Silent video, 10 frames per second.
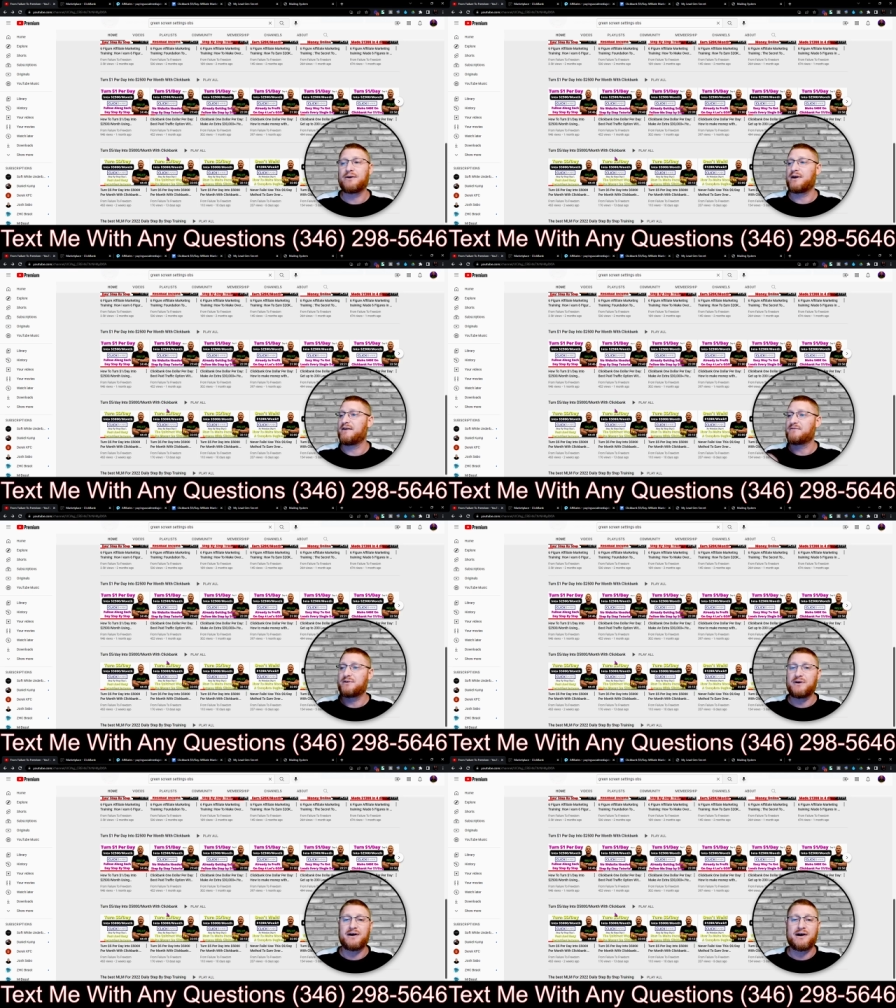or
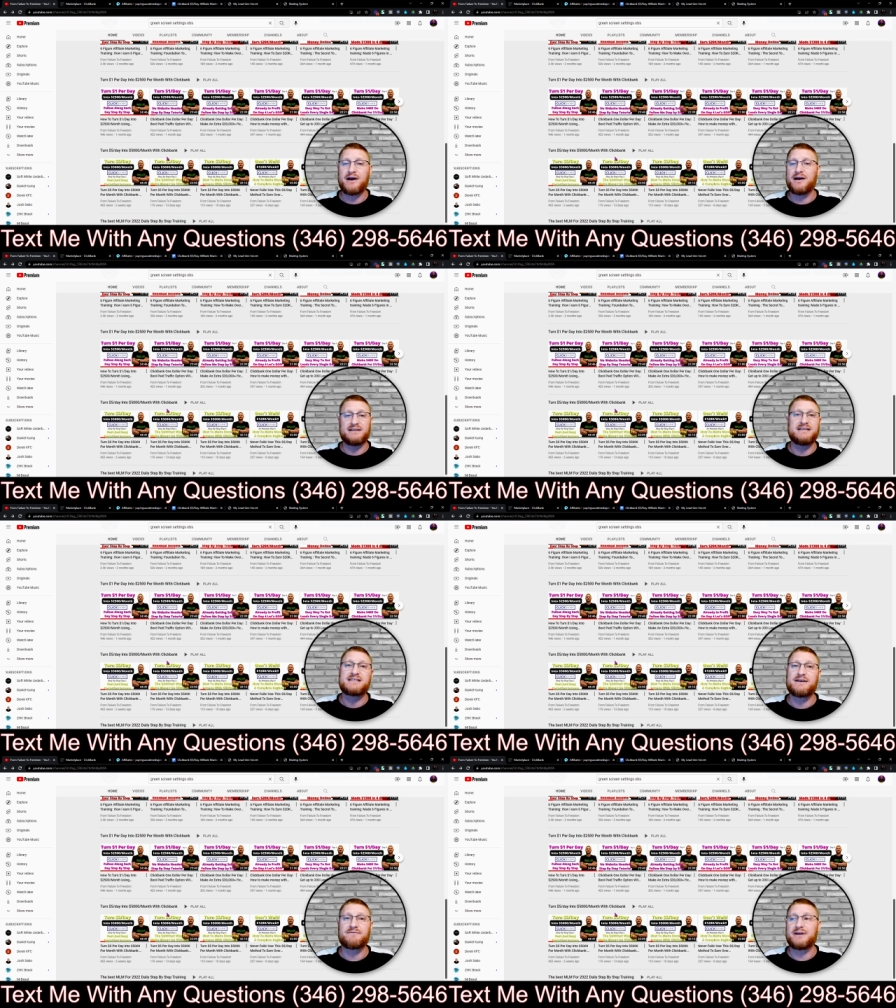every at
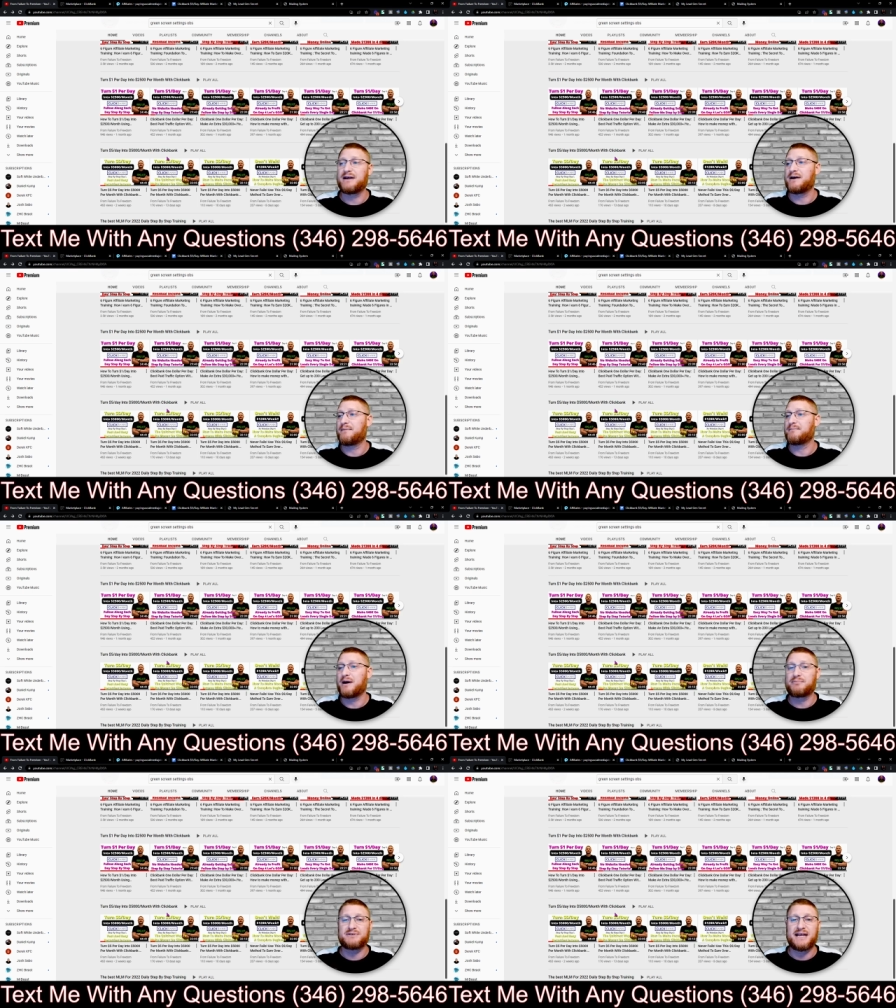least every
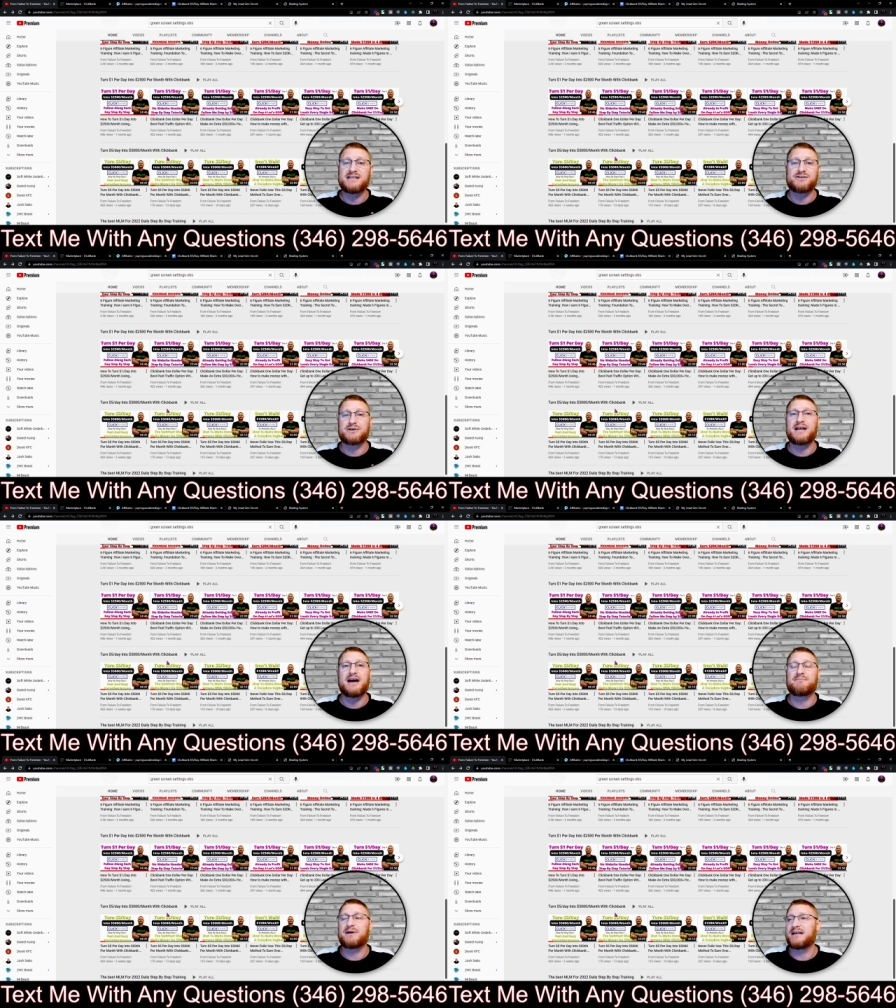couple days you're going to
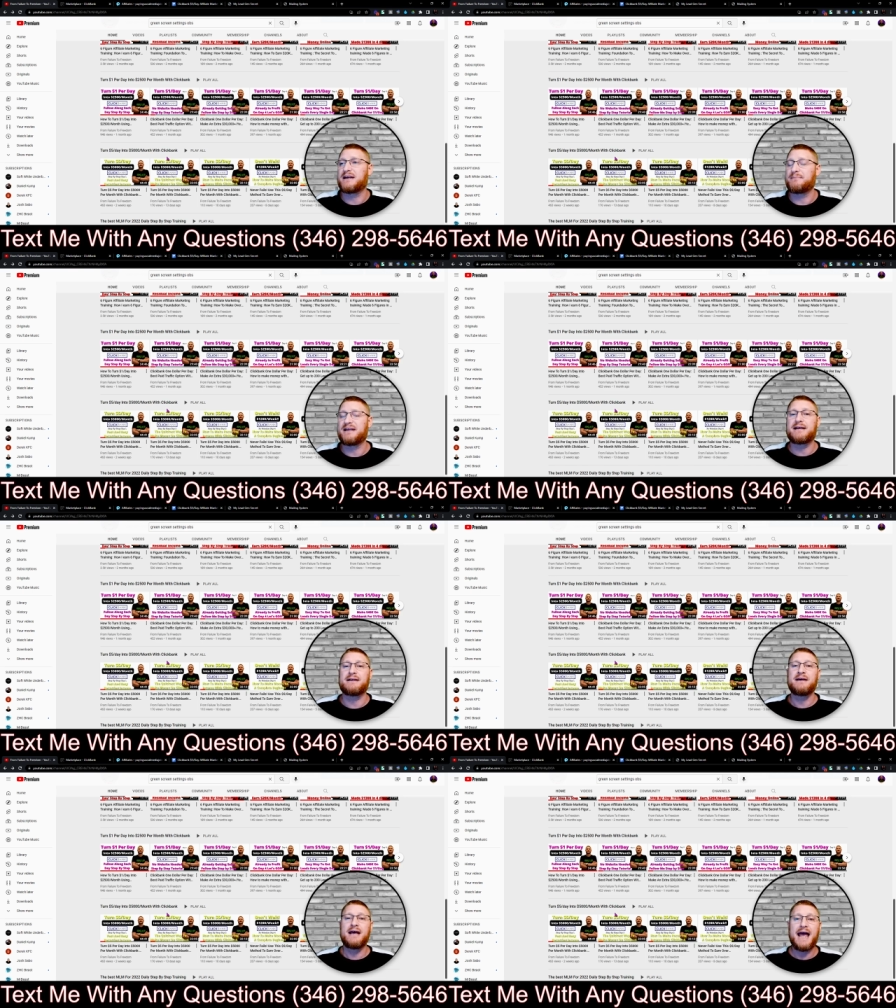have money coming
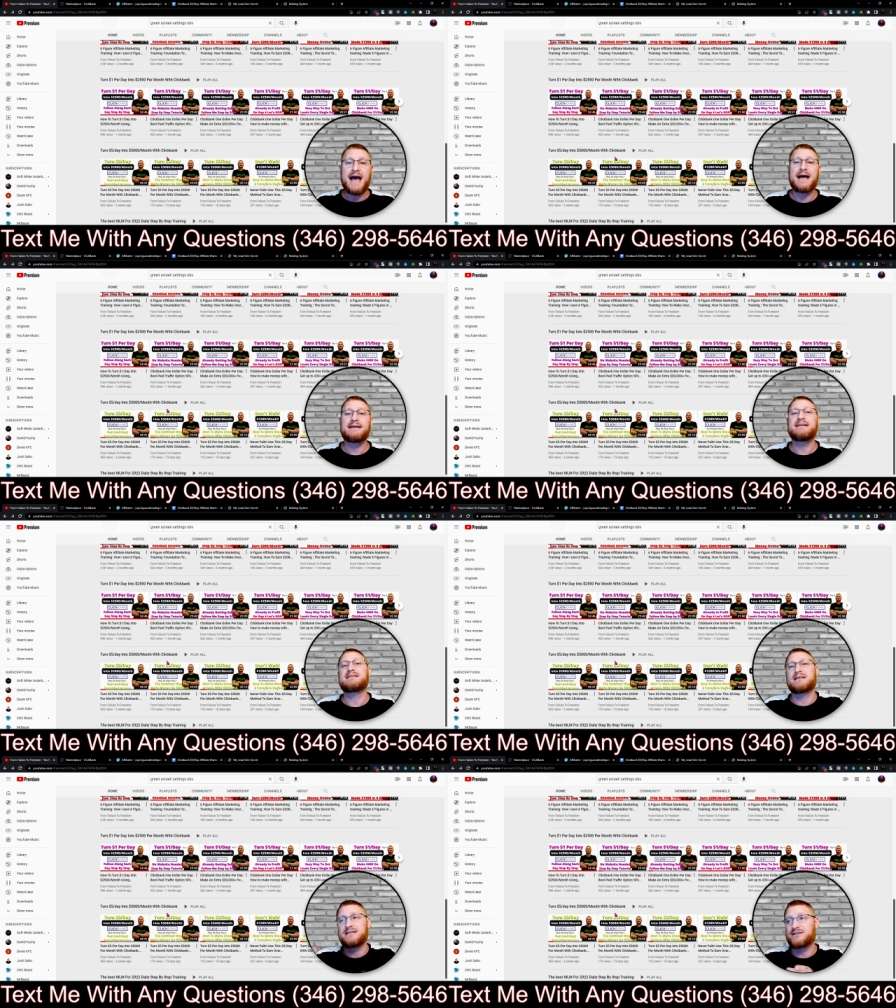in, and
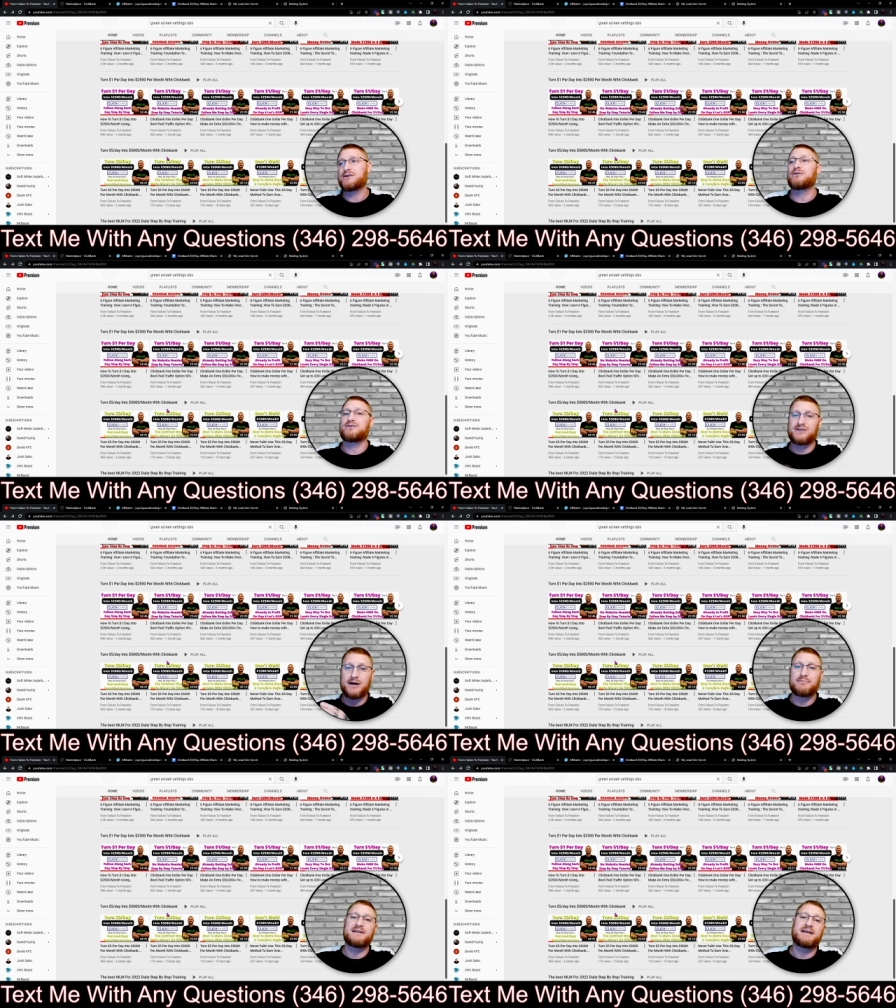it's going to start
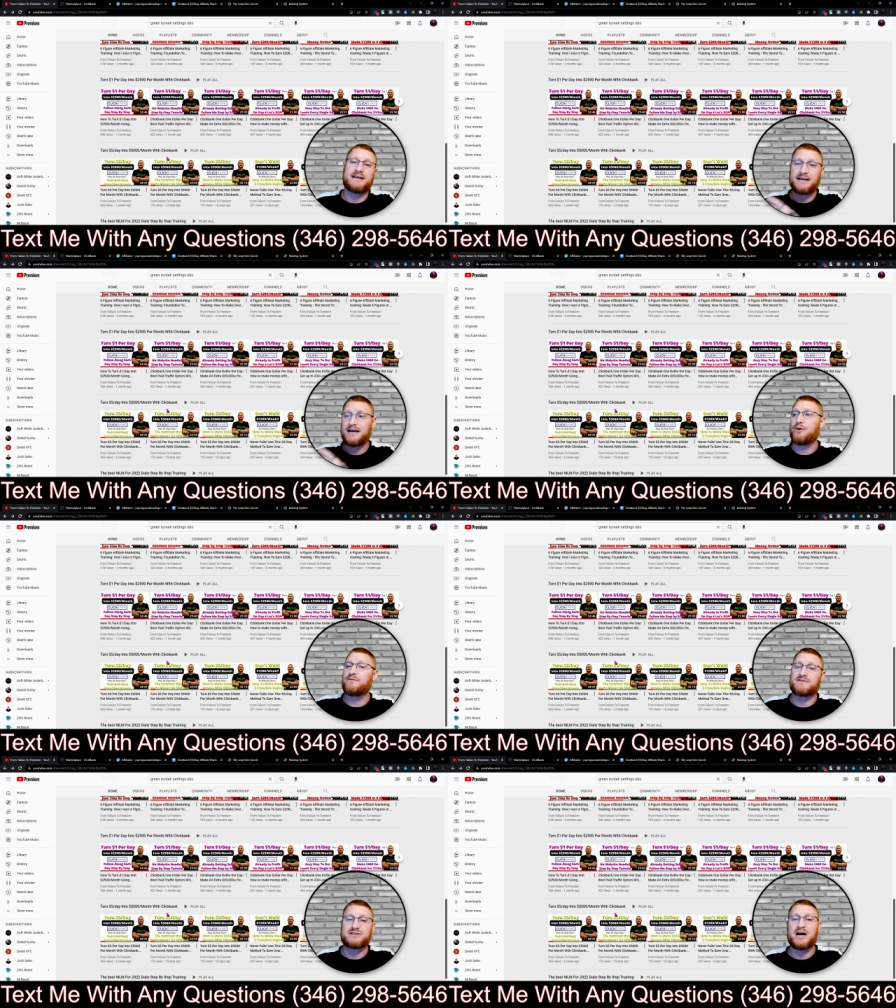doubling
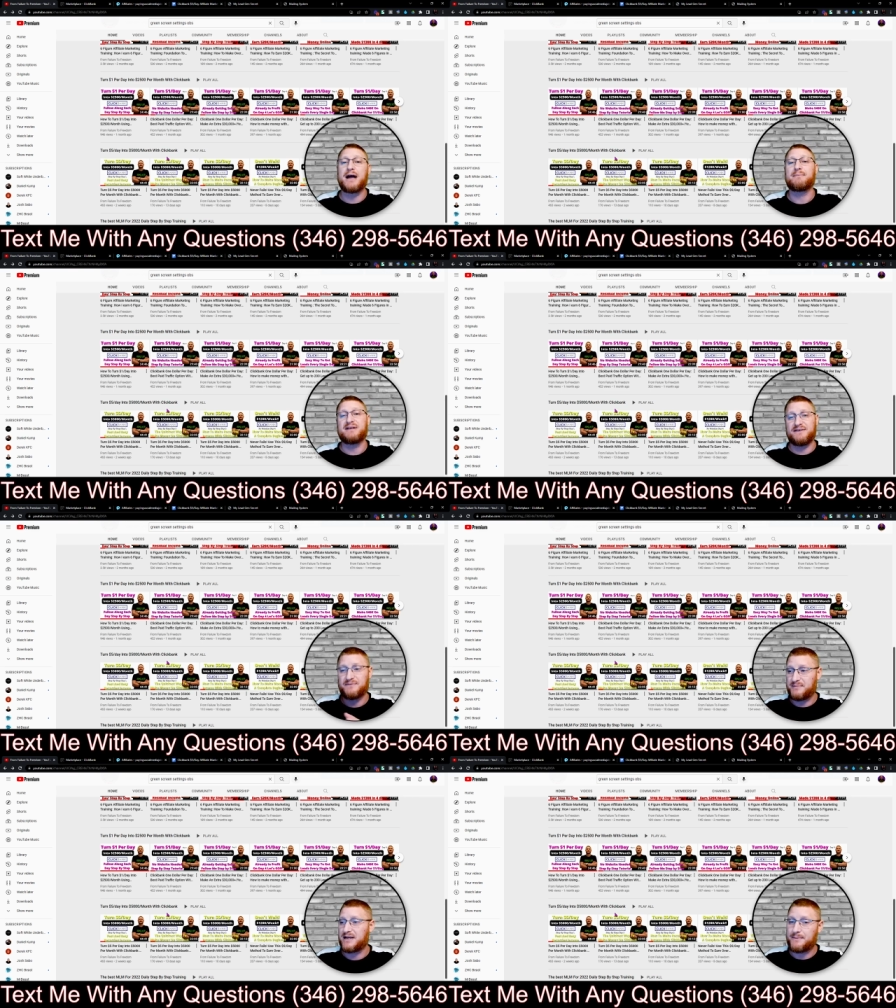over time and
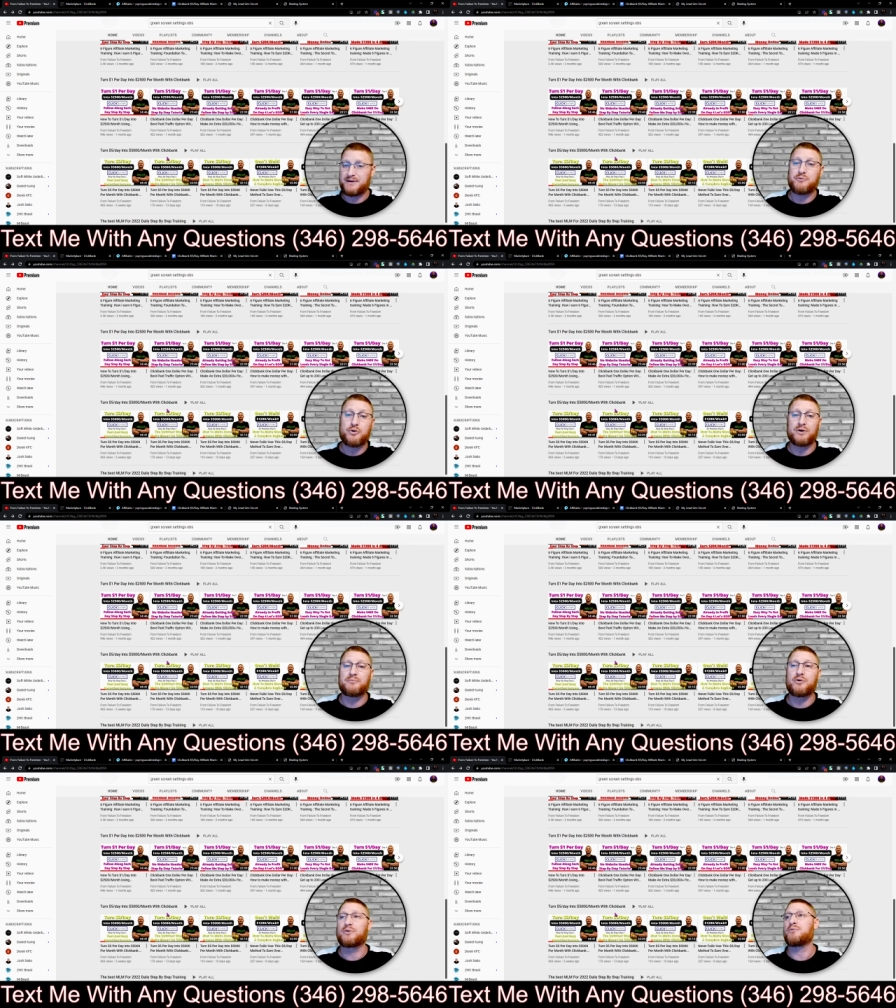even becoming more and
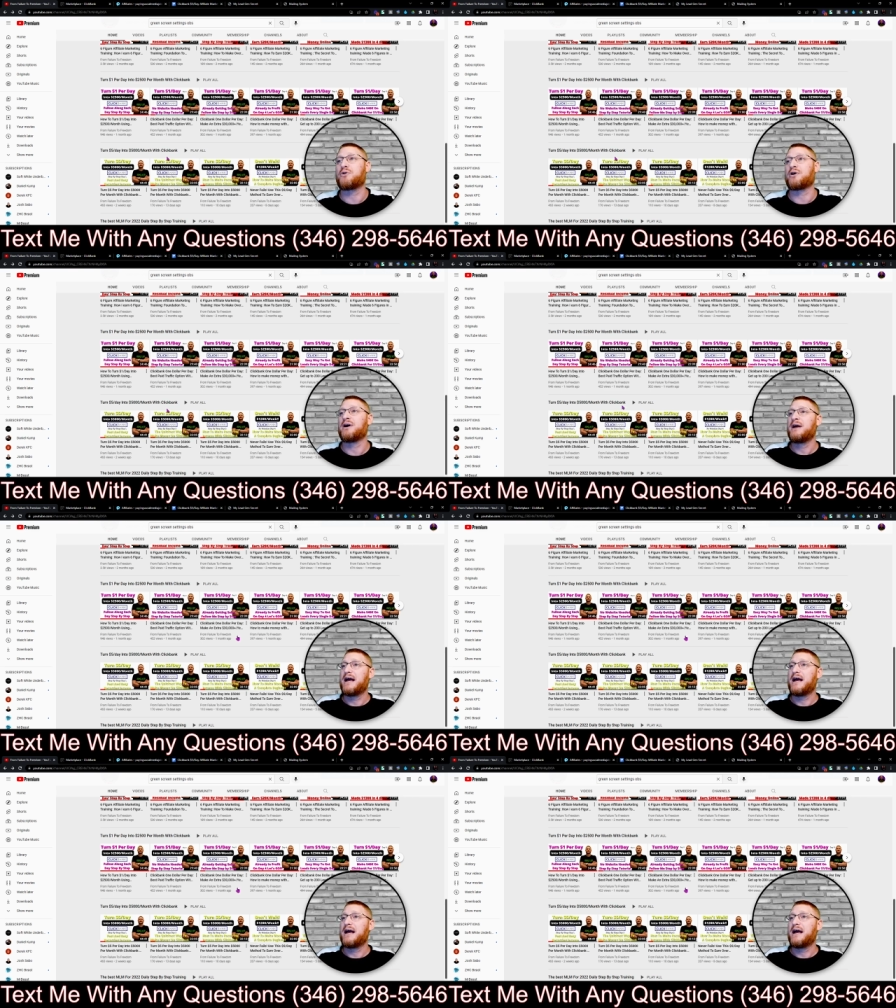more and more.